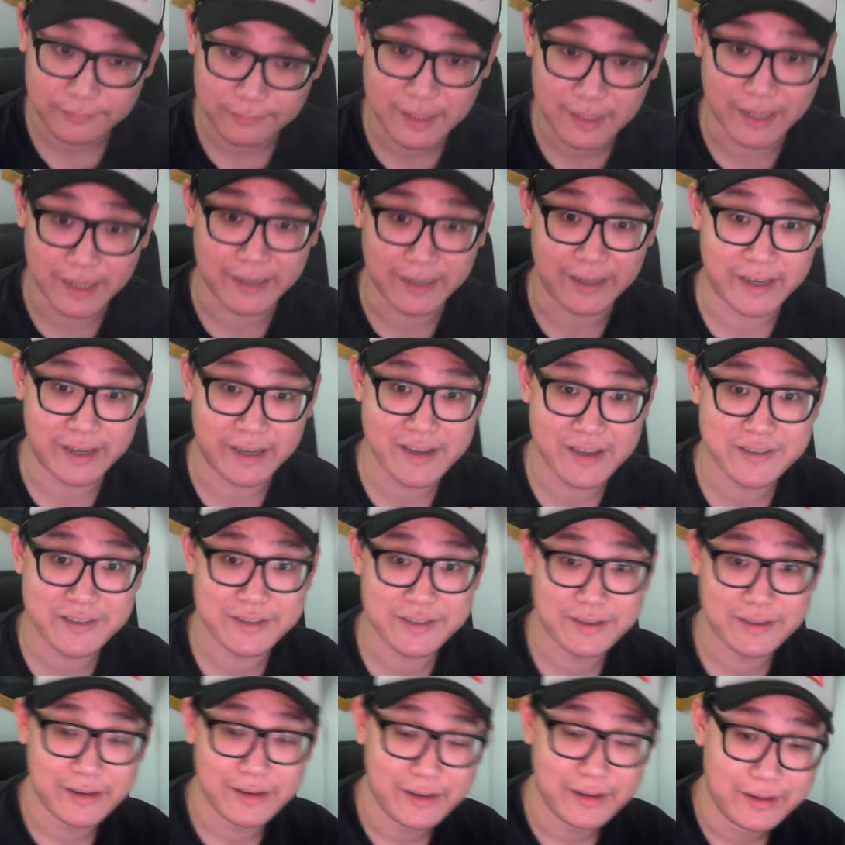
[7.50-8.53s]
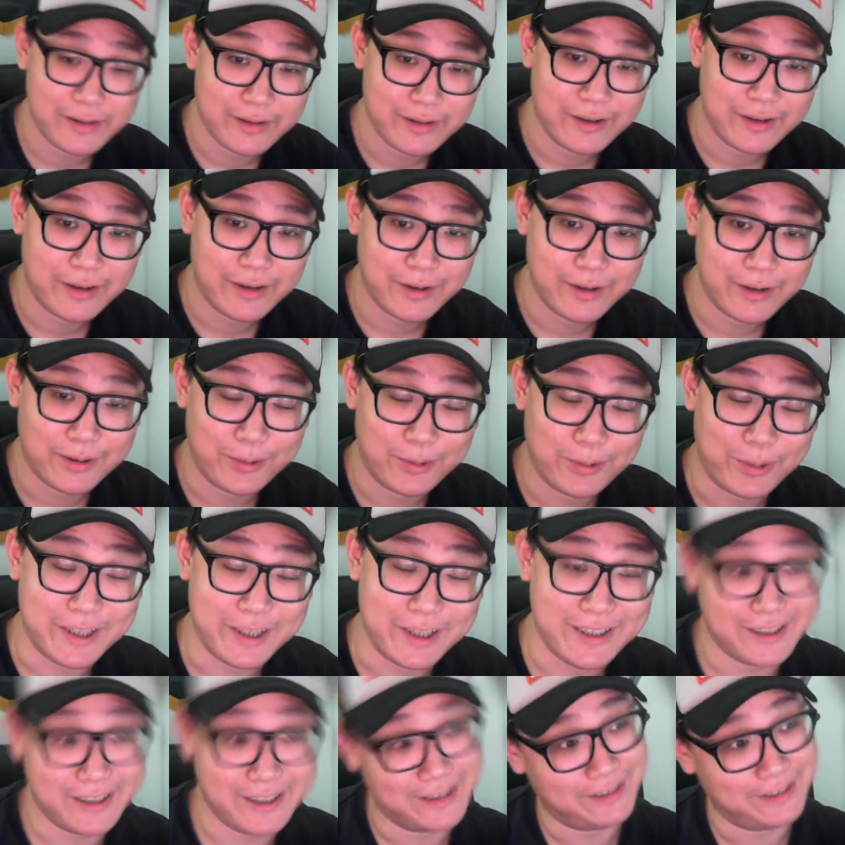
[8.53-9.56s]
Hi guys, Wern
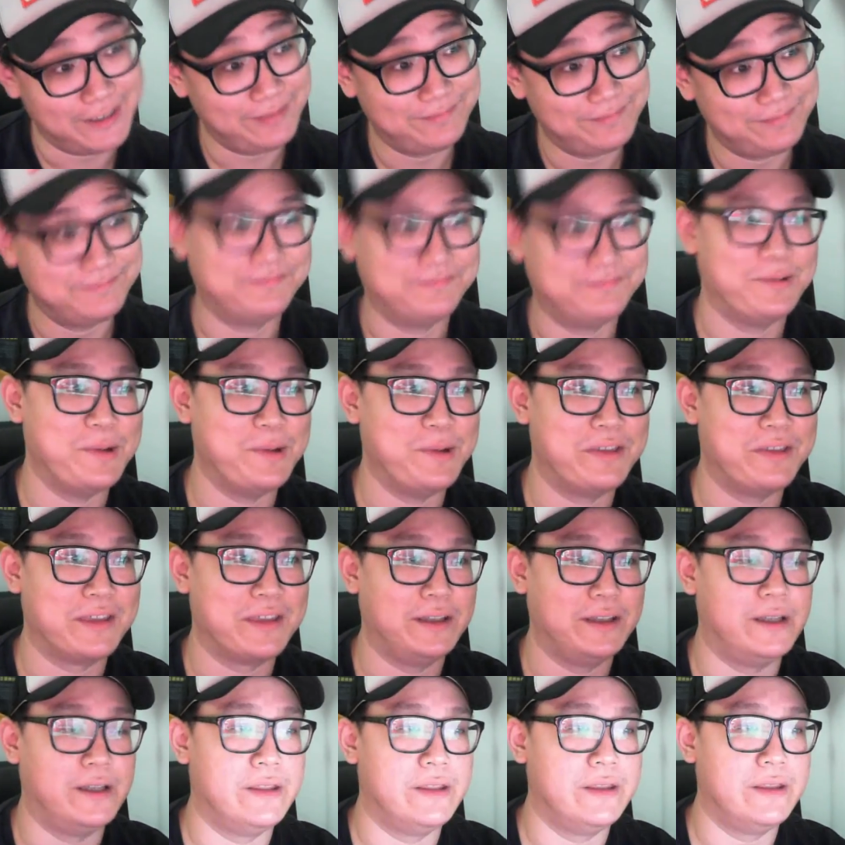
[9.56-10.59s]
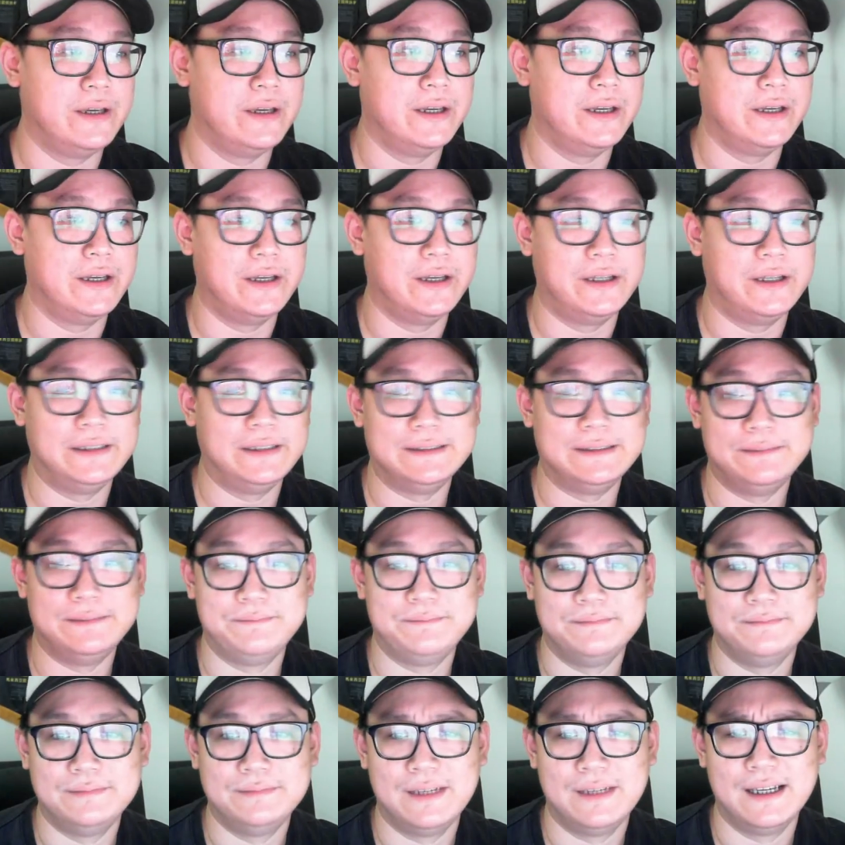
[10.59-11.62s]
here with another
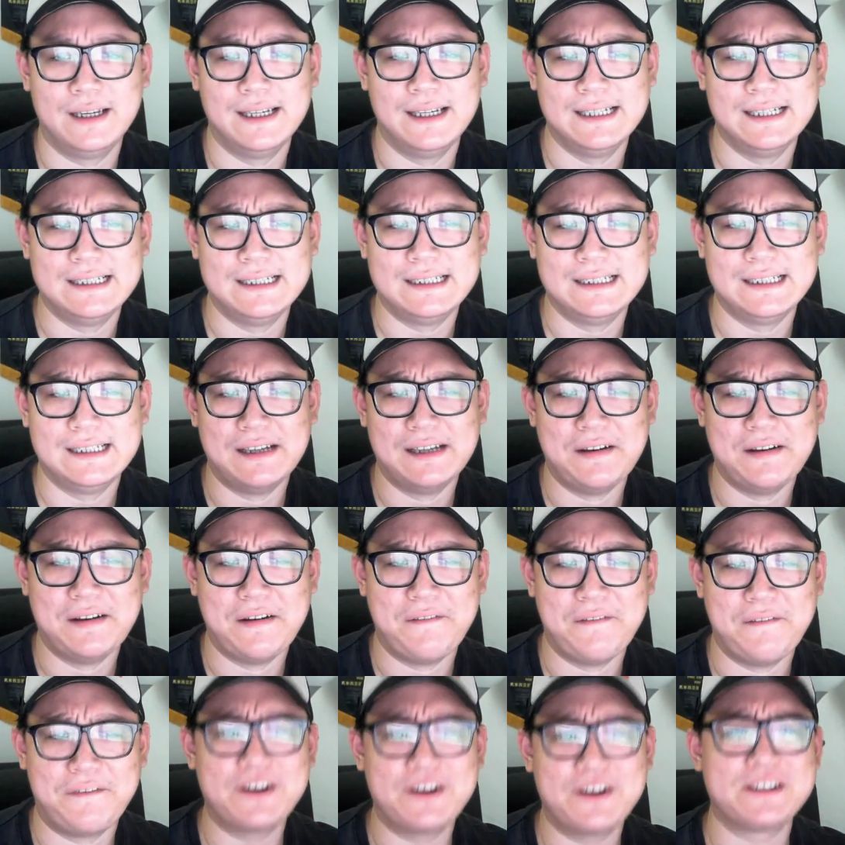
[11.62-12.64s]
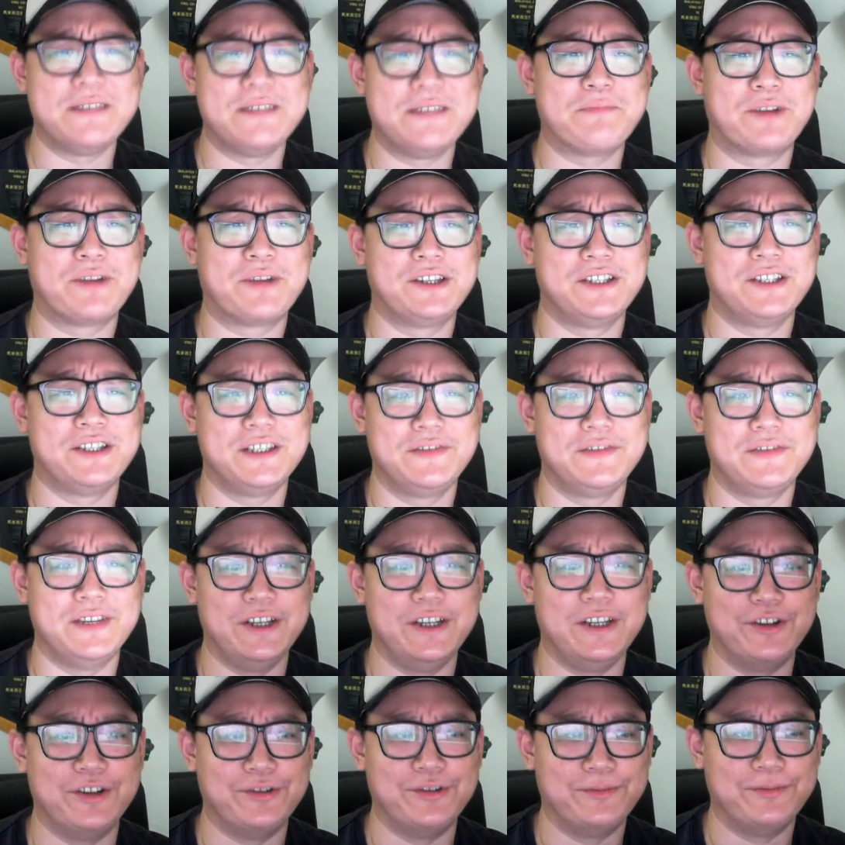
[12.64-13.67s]
first impressions
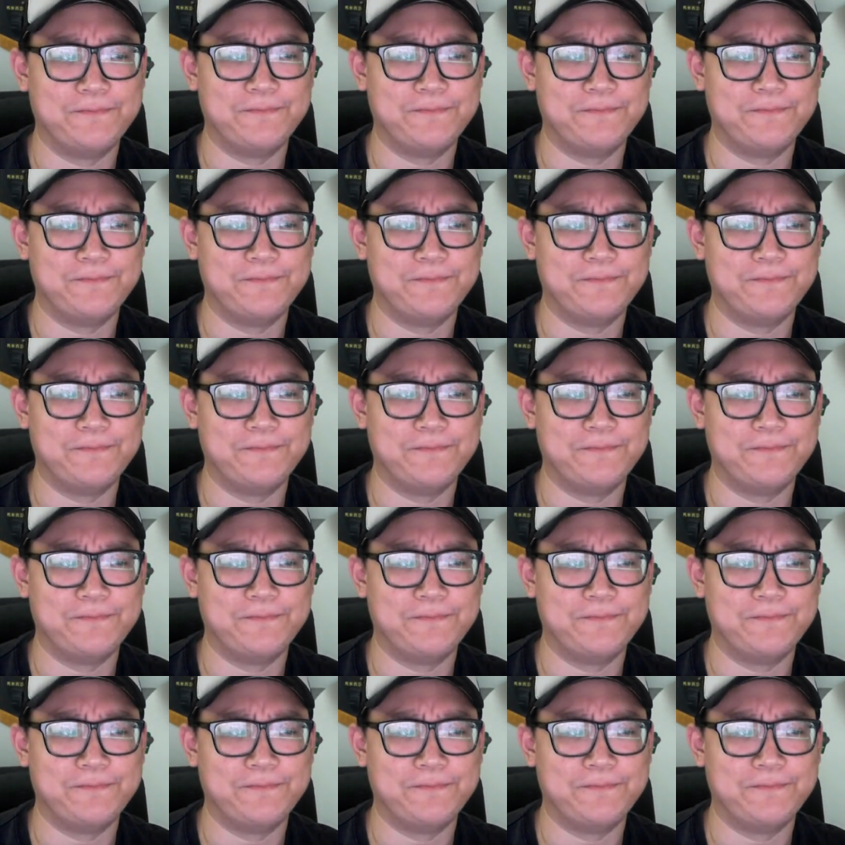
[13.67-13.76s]
video.